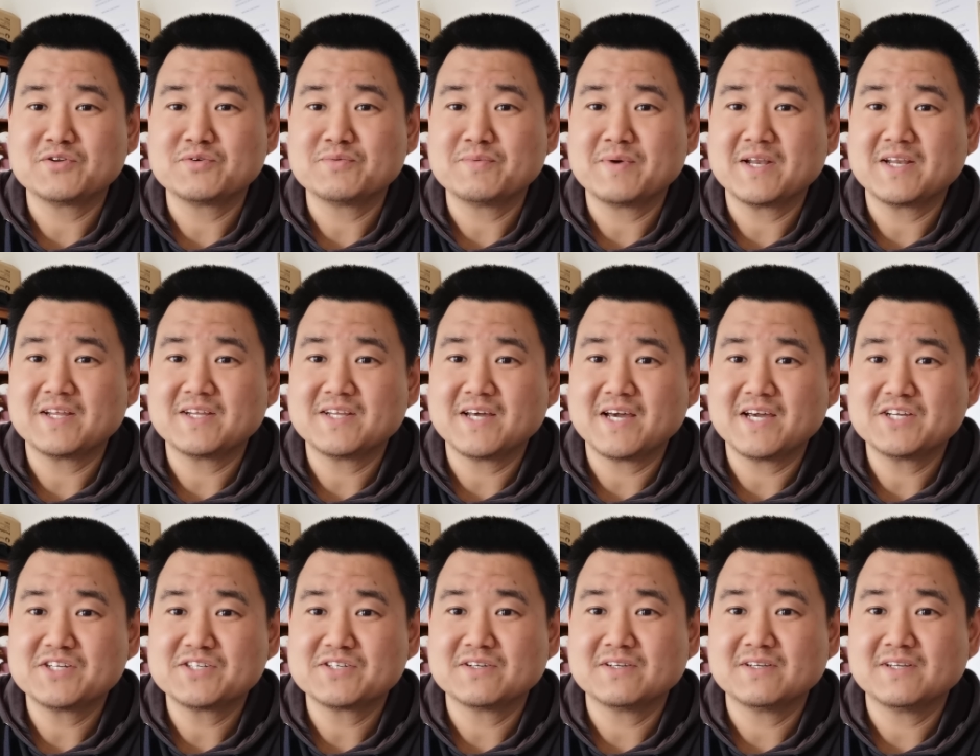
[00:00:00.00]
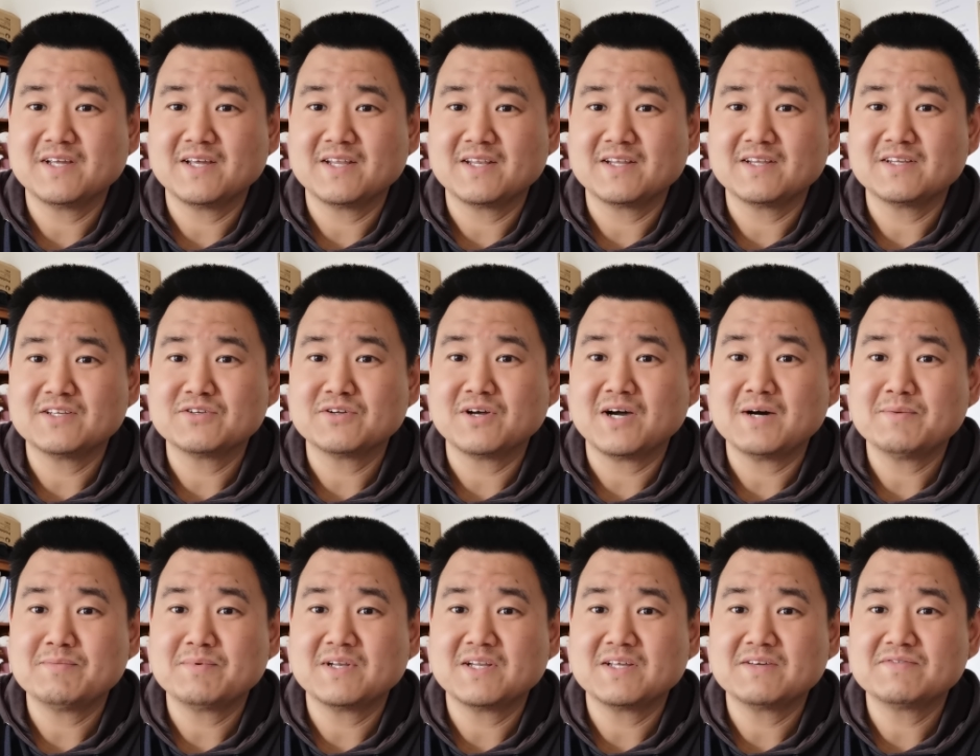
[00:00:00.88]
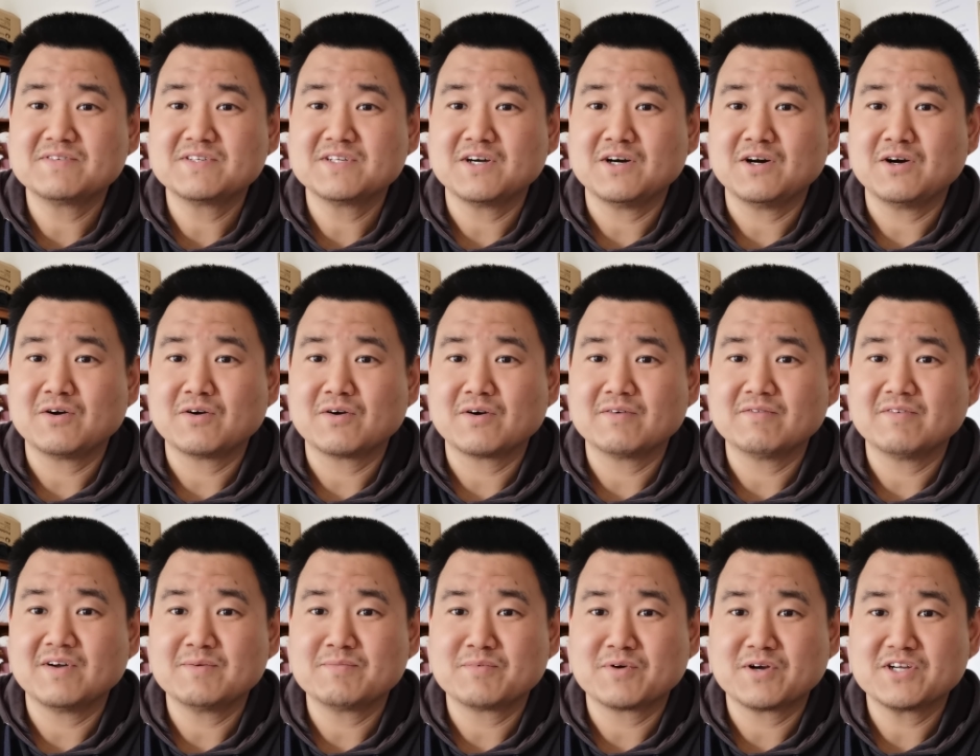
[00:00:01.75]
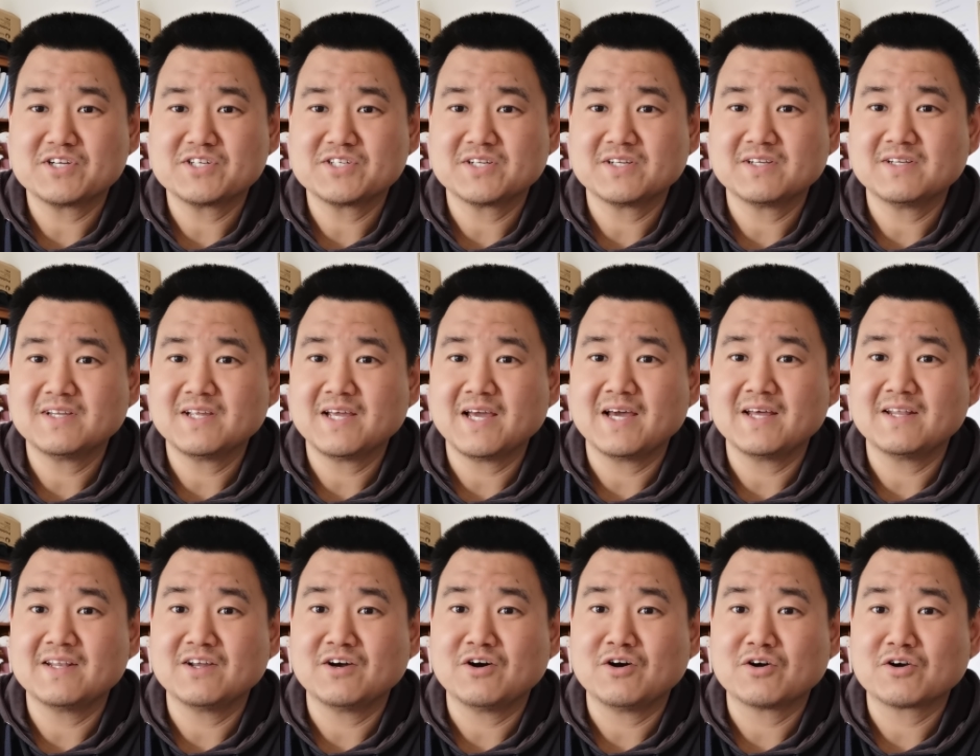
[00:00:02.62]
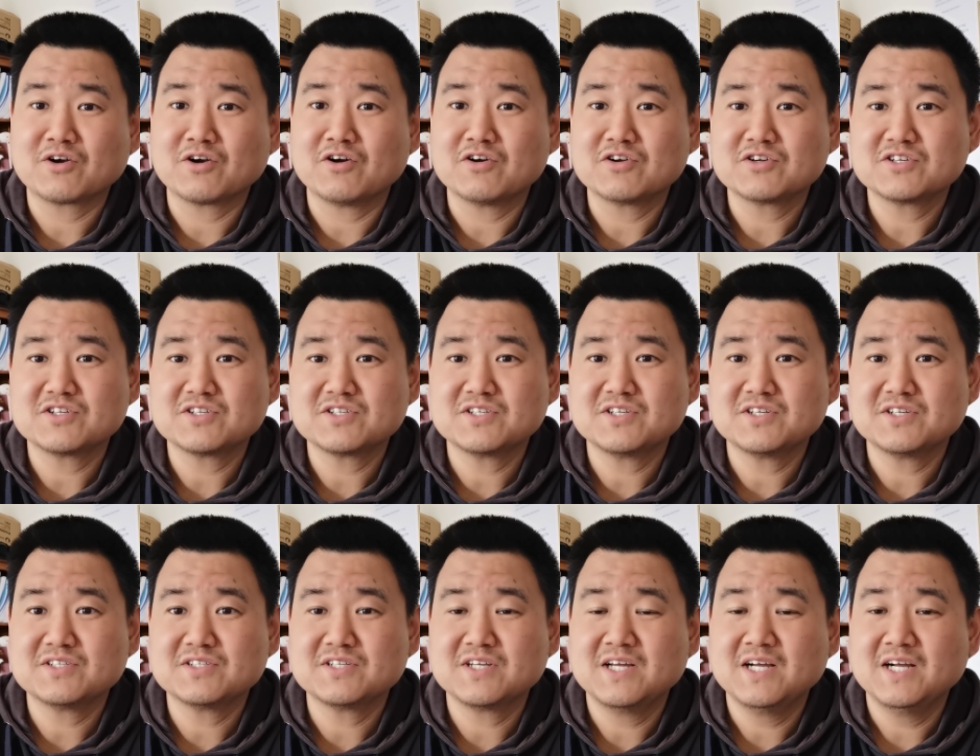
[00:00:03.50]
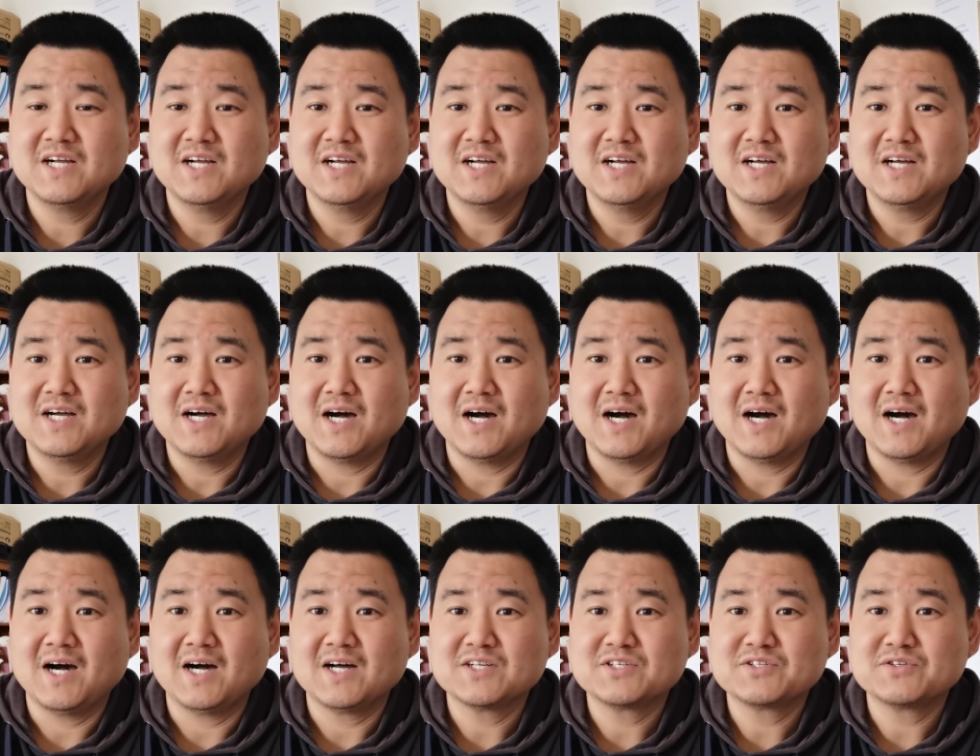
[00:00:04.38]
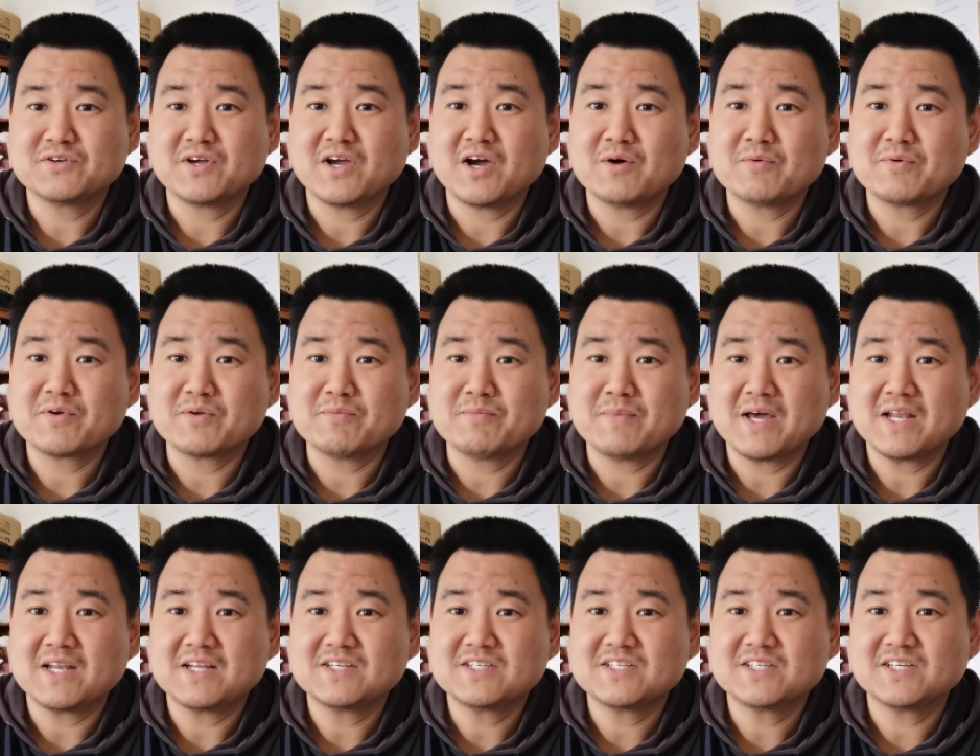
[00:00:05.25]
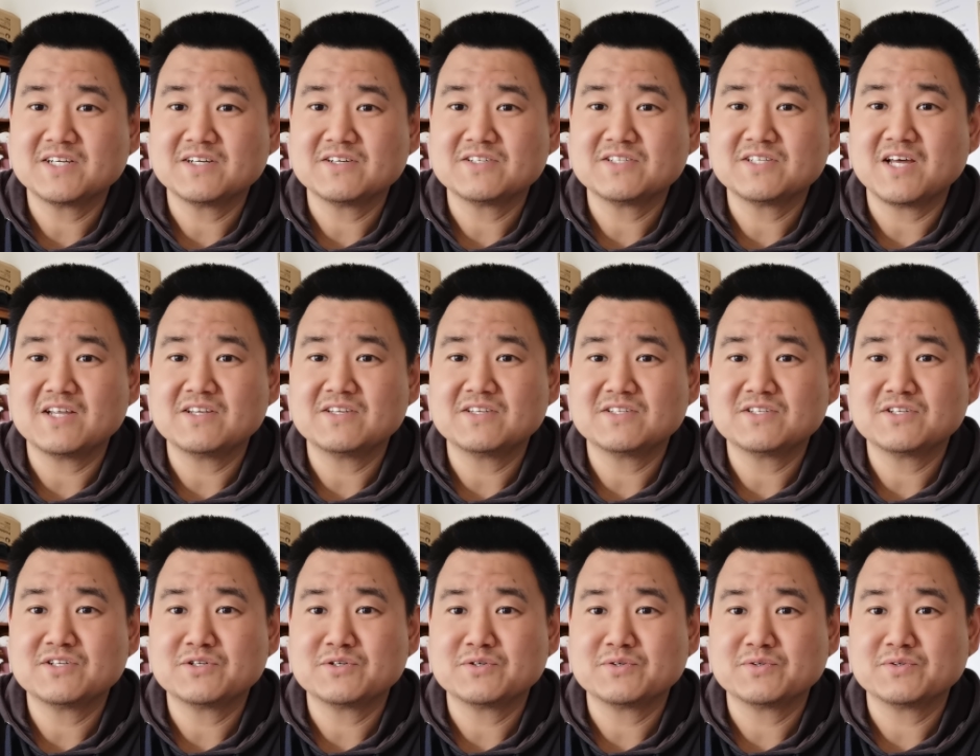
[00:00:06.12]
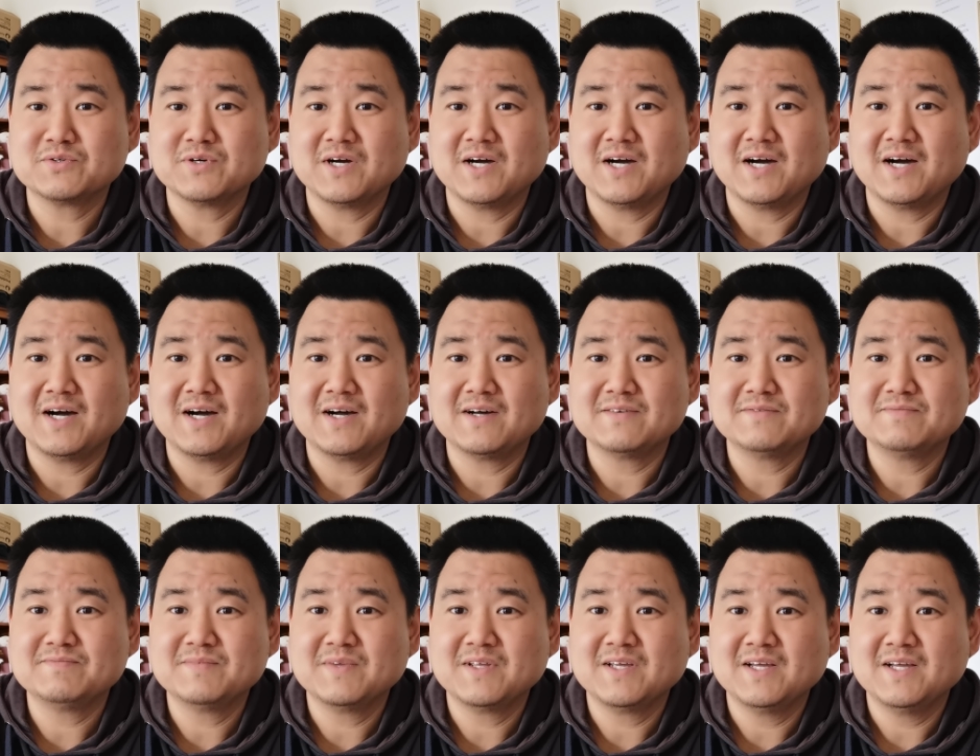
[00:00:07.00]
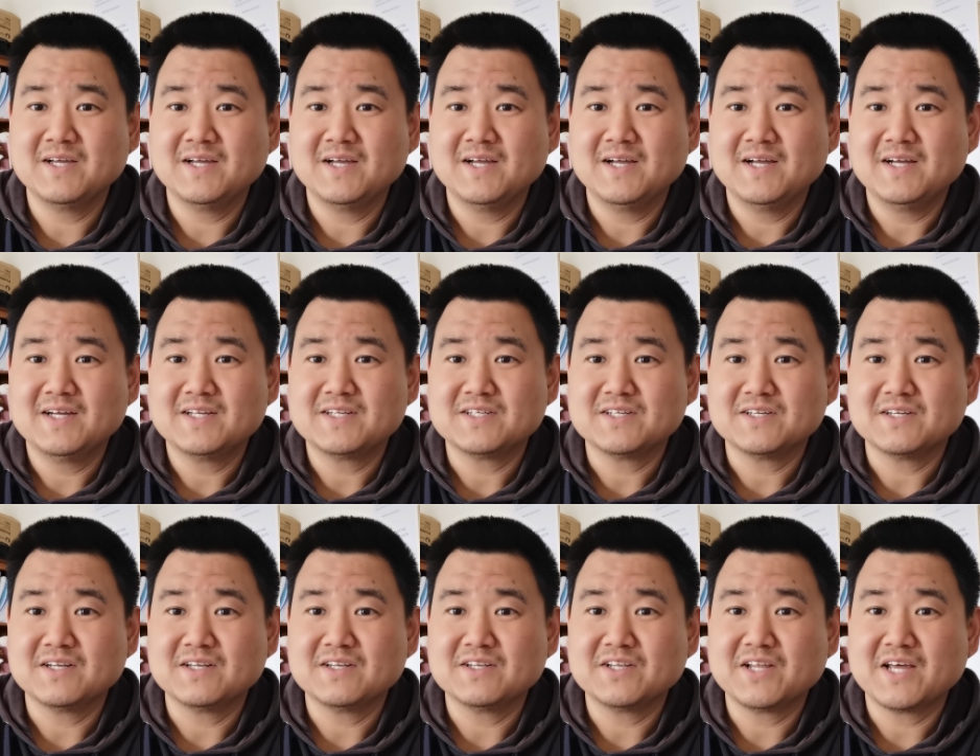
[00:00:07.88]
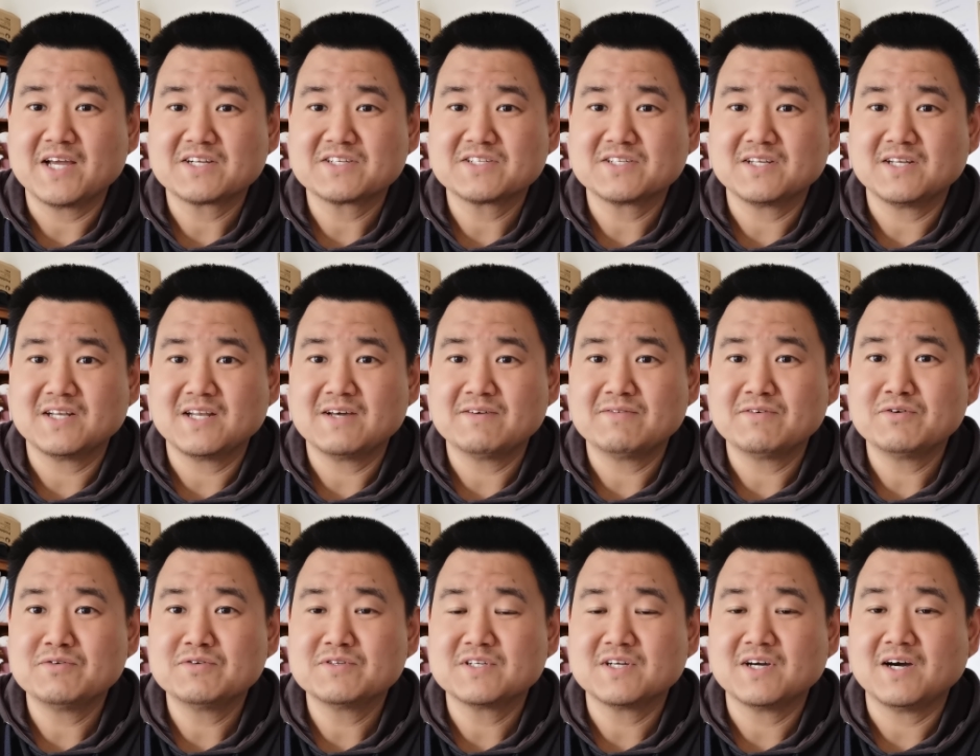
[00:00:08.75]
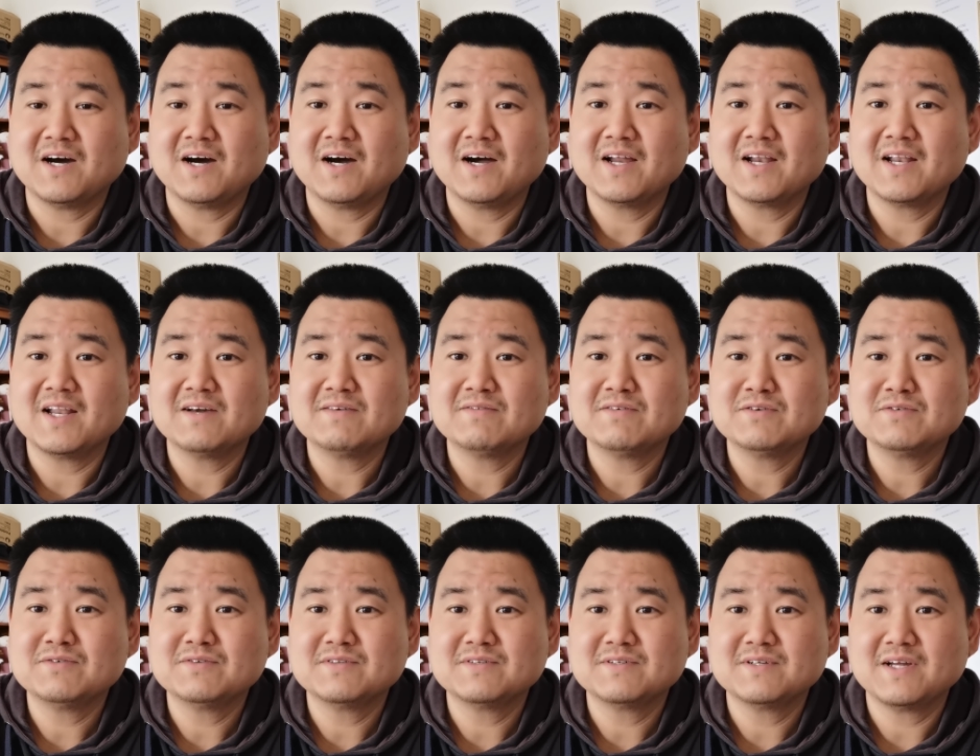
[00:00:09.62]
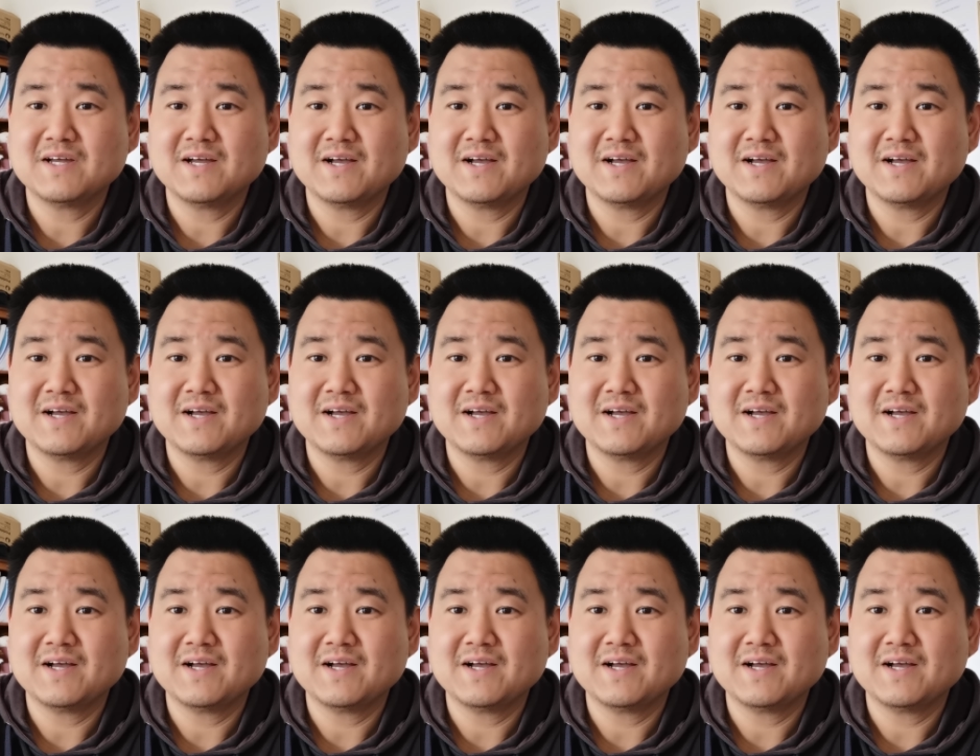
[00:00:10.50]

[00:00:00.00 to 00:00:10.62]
do meditation and then to uplift our vibration and our consciousness uh, to help humanity ascend to uh, the next level, the higher level.